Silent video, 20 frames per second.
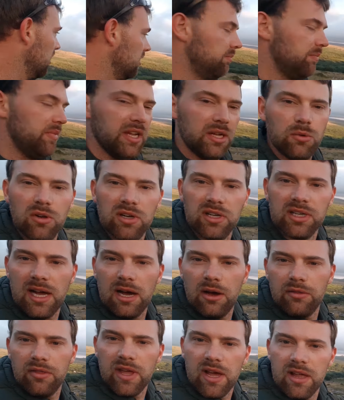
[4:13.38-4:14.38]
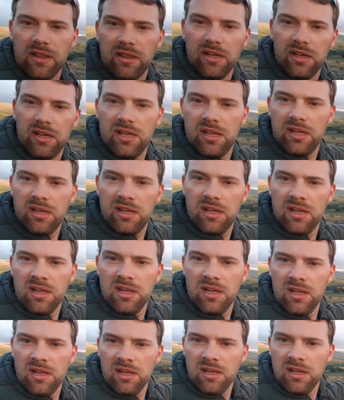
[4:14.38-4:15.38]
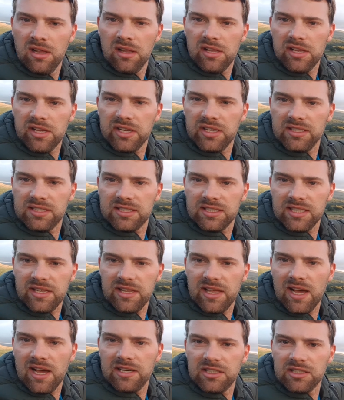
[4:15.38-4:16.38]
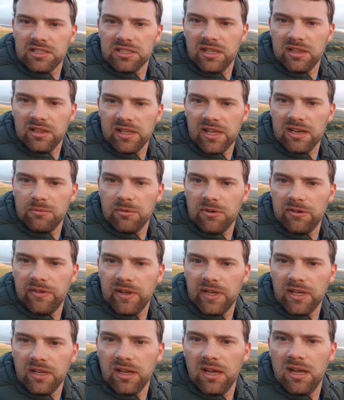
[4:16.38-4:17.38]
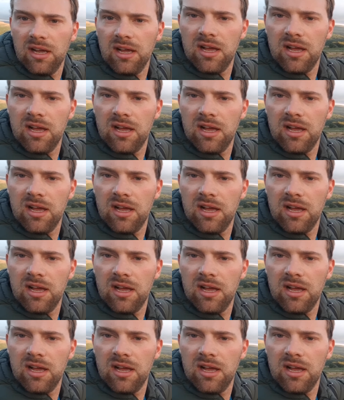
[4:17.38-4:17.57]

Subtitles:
big one down there that you can see there, just at the end of my finger.